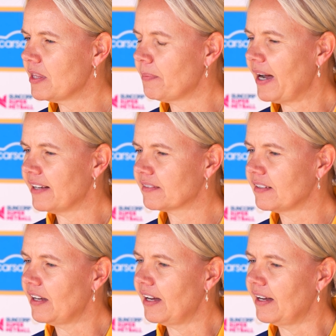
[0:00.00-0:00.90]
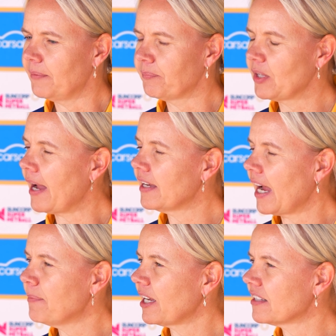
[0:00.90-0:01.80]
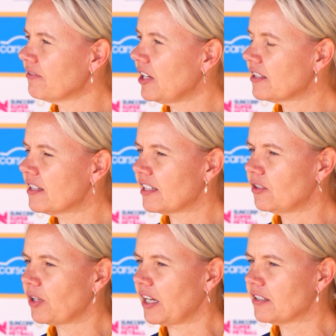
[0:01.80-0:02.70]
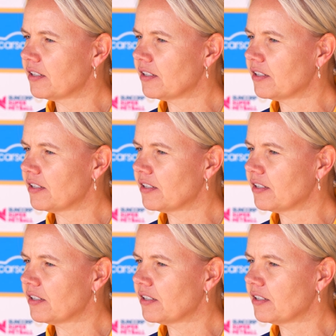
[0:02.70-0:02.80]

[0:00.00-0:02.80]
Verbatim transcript: the past um, ga game against the Vixens and looking